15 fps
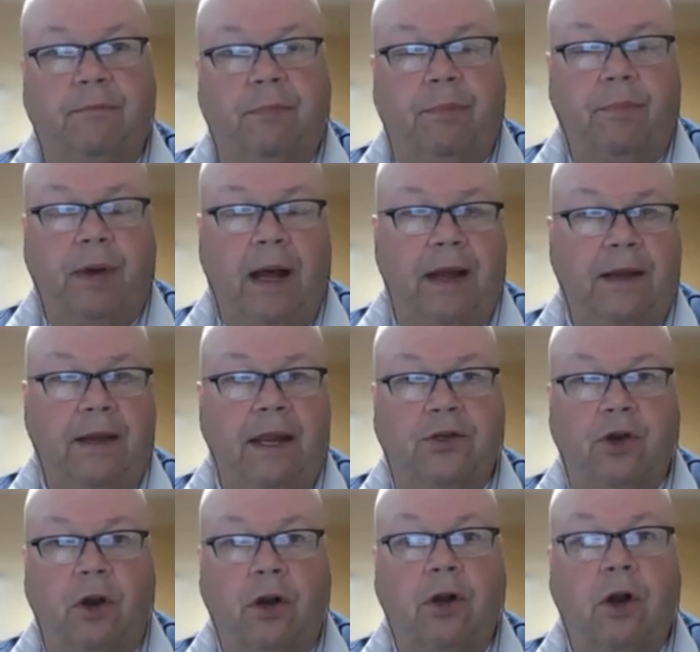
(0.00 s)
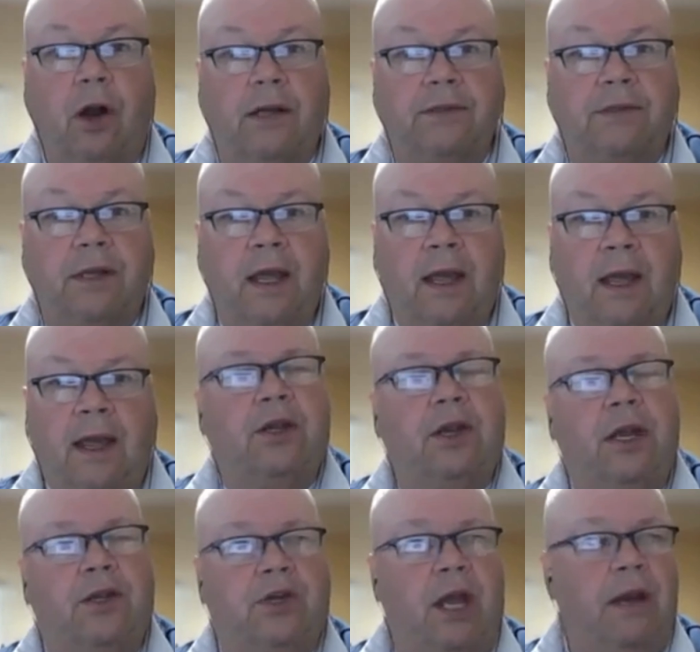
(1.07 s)
behind HR costs.
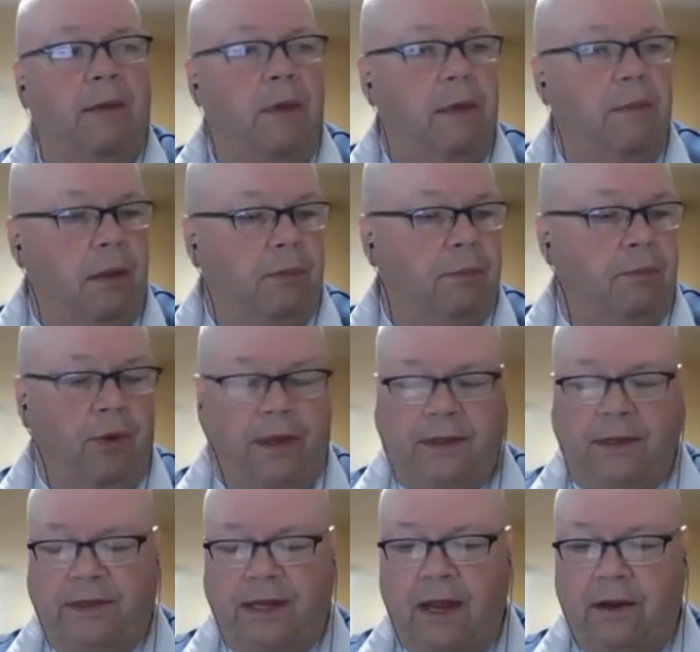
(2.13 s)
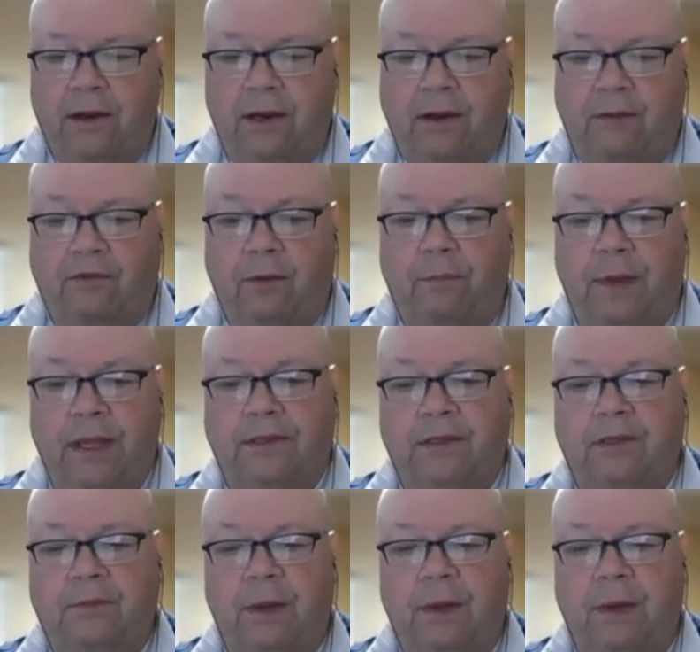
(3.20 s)
And Shannon may be able to break this down into different pieces.